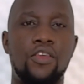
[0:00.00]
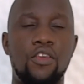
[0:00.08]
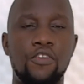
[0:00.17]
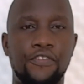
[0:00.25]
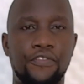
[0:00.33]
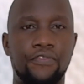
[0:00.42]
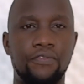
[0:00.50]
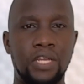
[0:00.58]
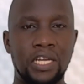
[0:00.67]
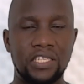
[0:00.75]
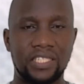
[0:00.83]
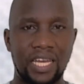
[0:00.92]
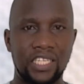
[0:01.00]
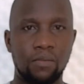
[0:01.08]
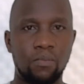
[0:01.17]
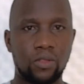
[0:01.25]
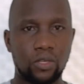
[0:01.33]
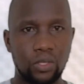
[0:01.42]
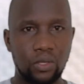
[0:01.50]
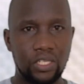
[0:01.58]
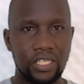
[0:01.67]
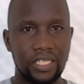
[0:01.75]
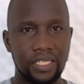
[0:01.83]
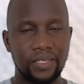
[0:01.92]
If the research
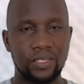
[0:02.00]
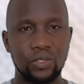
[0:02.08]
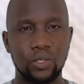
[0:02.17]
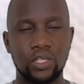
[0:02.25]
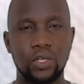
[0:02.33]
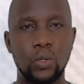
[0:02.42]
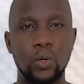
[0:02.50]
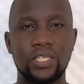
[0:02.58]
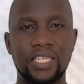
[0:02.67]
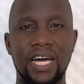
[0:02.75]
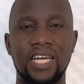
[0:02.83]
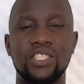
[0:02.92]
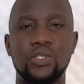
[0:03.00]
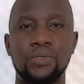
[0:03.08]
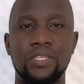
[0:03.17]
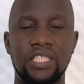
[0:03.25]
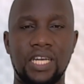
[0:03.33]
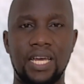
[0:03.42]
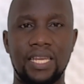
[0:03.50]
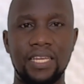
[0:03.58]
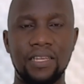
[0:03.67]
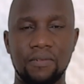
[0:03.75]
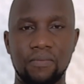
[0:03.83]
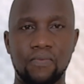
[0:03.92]
methodology is not looked at
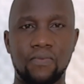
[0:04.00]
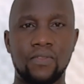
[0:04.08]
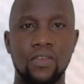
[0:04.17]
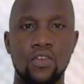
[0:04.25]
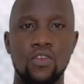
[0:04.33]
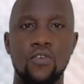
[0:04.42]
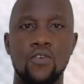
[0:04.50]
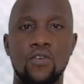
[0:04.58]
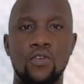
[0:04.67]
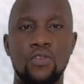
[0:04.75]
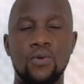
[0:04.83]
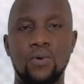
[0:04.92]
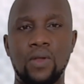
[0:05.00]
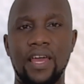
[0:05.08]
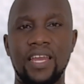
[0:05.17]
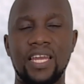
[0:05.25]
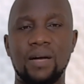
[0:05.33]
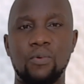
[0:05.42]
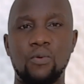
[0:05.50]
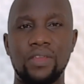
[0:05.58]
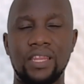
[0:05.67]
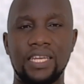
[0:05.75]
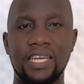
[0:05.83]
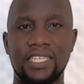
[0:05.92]
critically, you will end up
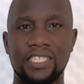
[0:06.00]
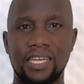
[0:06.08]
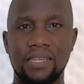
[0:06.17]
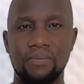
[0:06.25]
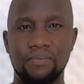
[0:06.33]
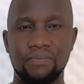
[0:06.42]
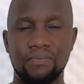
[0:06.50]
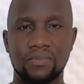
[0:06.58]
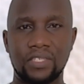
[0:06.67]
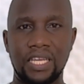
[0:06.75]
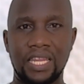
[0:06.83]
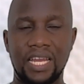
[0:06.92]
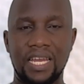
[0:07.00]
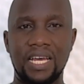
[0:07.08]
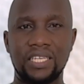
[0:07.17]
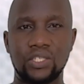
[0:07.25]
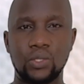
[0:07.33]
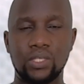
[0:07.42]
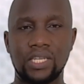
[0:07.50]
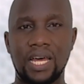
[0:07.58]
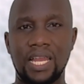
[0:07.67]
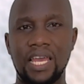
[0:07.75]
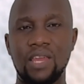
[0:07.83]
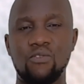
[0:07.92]
with the data that does not
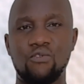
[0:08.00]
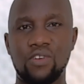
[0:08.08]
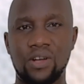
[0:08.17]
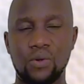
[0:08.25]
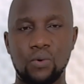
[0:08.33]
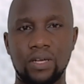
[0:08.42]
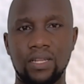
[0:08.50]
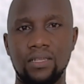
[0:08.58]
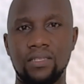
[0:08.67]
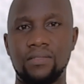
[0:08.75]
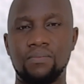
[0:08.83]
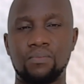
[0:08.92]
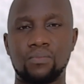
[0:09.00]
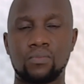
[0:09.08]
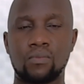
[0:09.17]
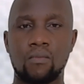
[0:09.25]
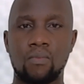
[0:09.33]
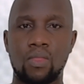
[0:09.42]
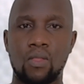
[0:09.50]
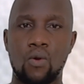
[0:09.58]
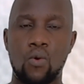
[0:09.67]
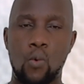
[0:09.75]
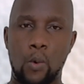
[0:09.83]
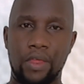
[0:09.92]
align very well
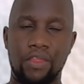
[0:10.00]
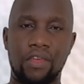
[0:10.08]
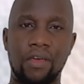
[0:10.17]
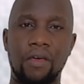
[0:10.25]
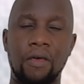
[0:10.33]
with